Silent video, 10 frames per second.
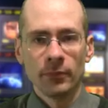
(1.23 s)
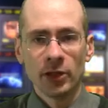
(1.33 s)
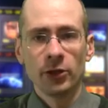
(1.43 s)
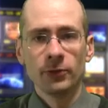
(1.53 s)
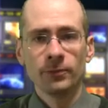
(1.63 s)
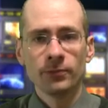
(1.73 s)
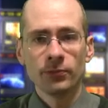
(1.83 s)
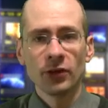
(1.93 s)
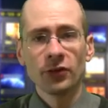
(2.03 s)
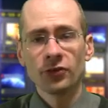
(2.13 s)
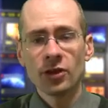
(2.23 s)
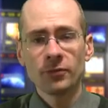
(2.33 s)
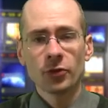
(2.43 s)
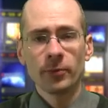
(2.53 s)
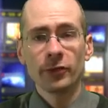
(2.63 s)
Hello, this is
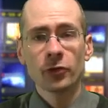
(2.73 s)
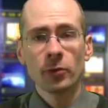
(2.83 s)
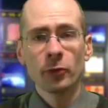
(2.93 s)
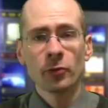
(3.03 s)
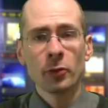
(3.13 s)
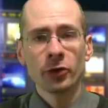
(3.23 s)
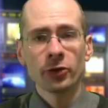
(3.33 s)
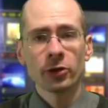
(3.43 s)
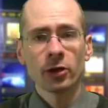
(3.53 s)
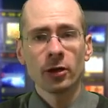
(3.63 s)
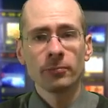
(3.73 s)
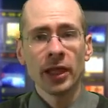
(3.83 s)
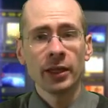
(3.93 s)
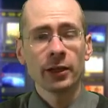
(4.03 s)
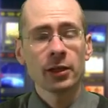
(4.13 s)
James Corbett of CorbettReport.com,
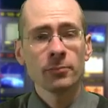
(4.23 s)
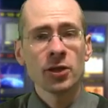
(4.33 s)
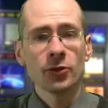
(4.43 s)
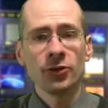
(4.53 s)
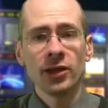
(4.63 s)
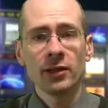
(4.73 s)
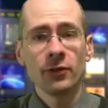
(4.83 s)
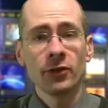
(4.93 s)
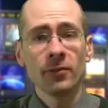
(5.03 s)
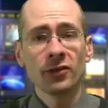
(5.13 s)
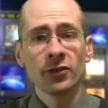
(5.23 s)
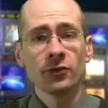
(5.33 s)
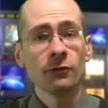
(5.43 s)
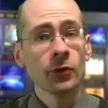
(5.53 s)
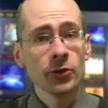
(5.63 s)
and I come here today with a
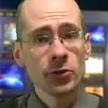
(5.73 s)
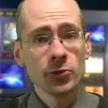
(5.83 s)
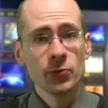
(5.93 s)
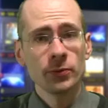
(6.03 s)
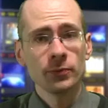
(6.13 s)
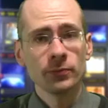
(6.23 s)
message for you.